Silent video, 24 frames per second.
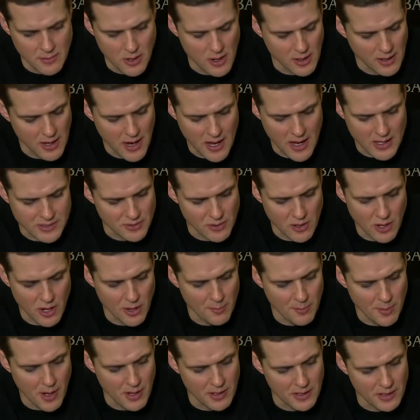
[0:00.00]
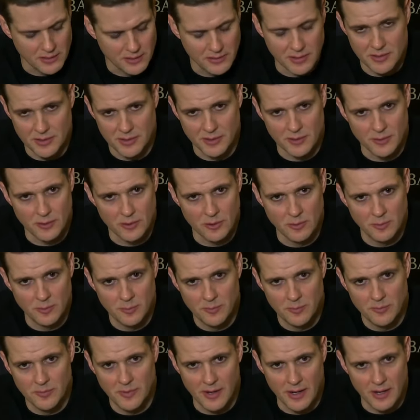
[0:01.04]
Our guys are all bought into the
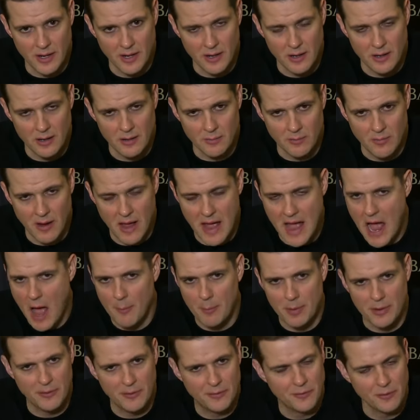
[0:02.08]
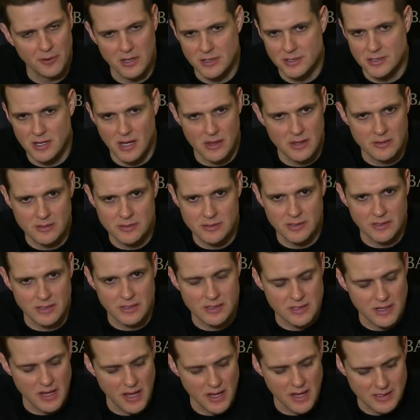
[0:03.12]
group. They're happy for each other's
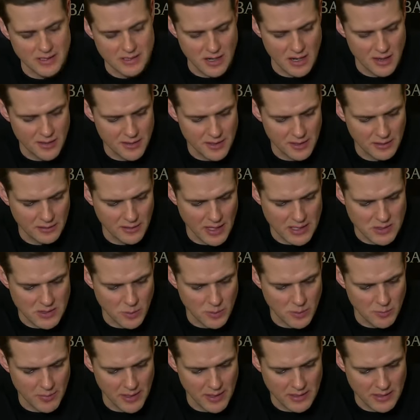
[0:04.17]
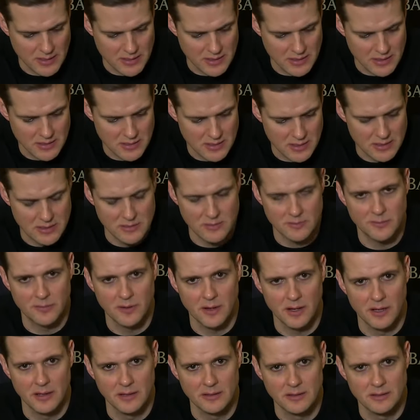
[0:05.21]
success, and I think that's what makes this season
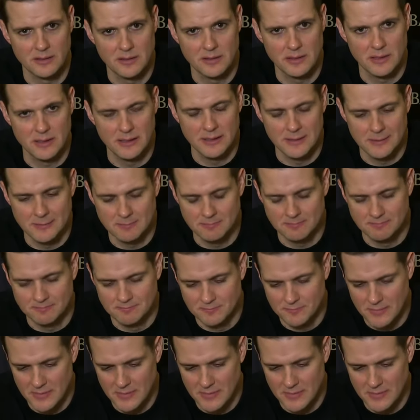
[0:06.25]
fun.